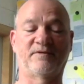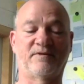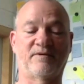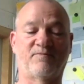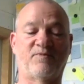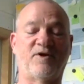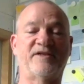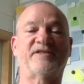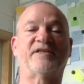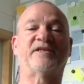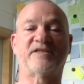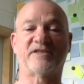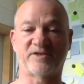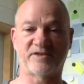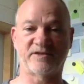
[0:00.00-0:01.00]

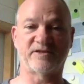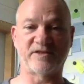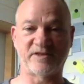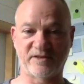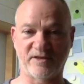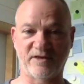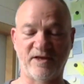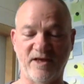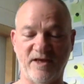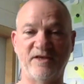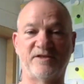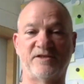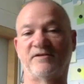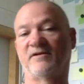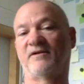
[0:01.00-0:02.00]
processes
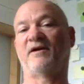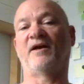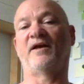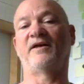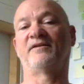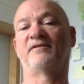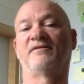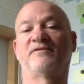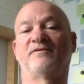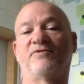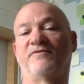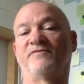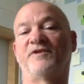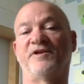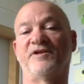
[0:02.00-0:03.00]
easier. I had
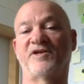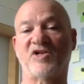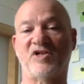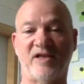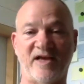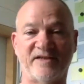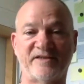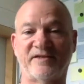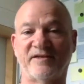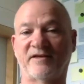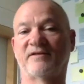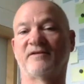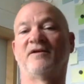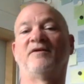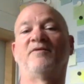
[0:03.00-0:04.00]
sort of done a
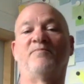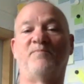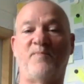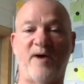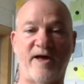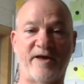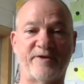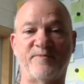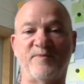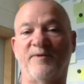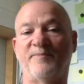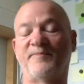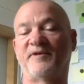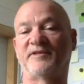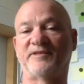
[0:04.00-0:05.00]
classic
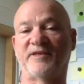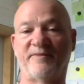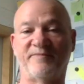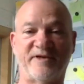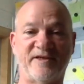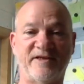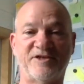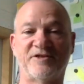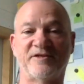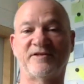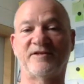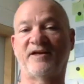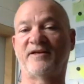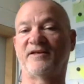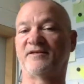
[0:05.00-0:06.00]
bottom-up examination.
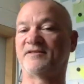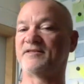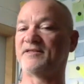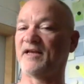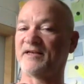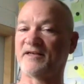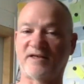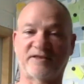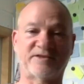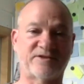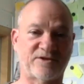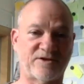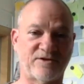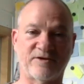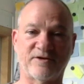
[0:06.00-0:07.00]
I had sat next to
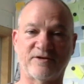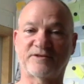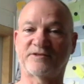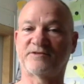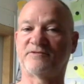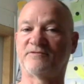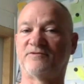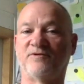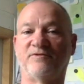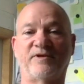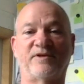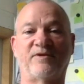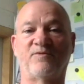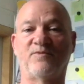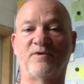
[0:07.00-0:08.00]
clerks doing
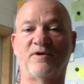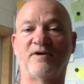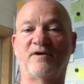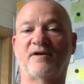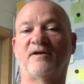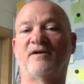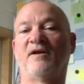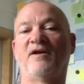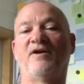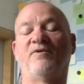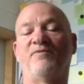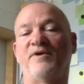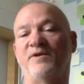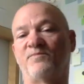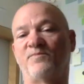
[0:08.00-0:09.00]
their work.
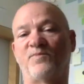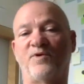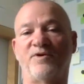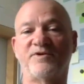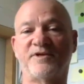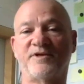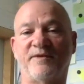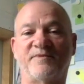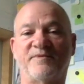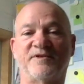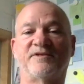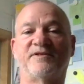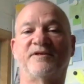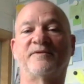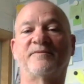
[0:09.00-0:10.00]
We had prototyped
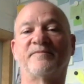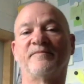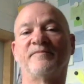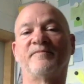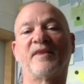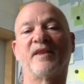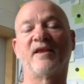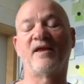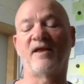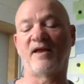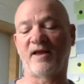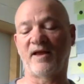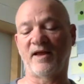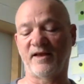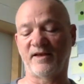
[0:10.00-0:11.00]
this thing.
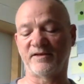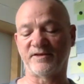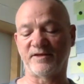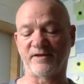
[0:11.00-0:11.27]
And